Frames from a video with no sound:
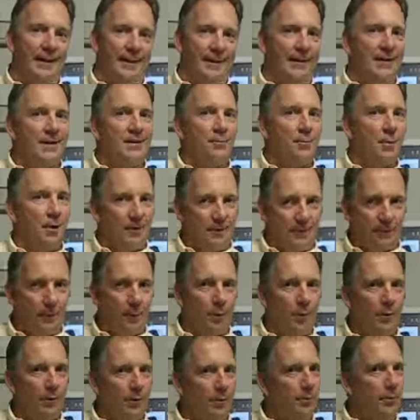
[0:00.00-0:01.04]
And that's why
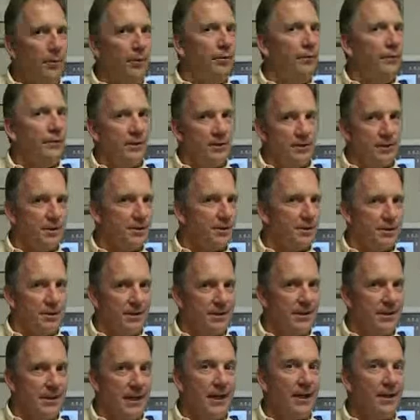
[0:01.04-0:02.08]
Florida moved its
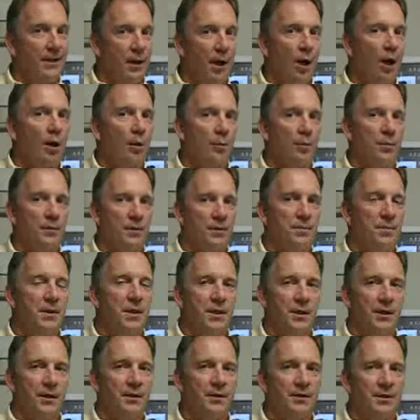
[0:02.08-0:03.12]
date up, is
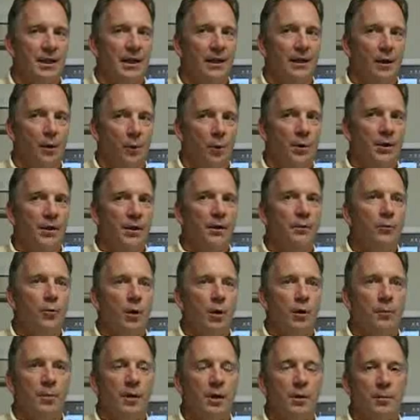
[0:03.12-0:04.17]
because we didn't
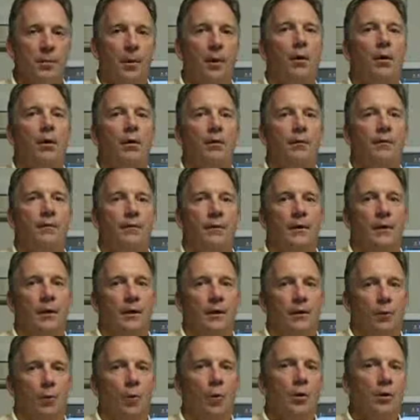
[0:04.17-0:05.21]
want to be a part of
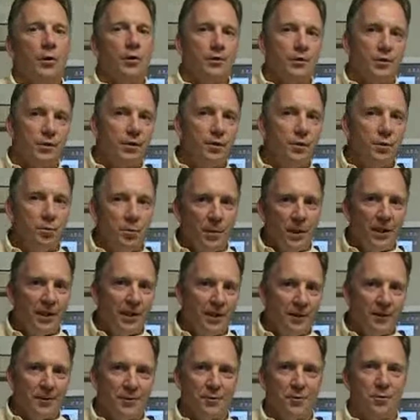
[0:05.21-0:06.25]
one or two
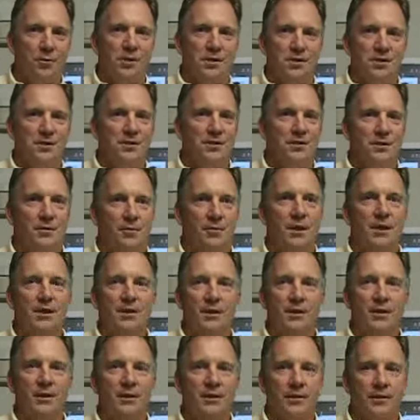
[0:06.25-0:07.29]
making the choices. The
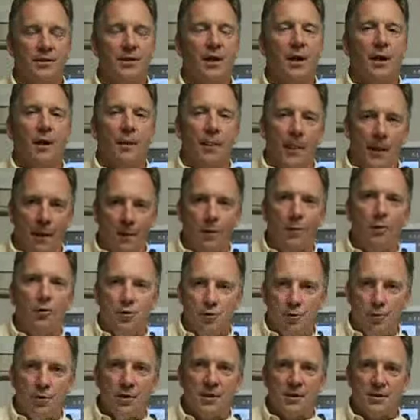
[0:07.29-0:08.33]
great thing is there
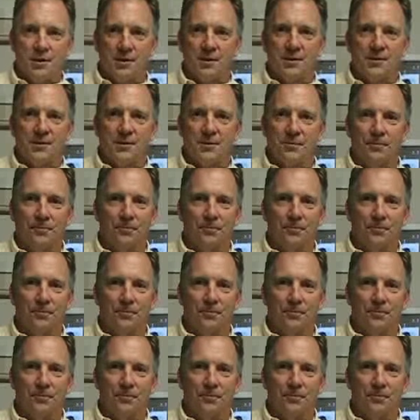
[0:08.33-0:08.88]
are choices.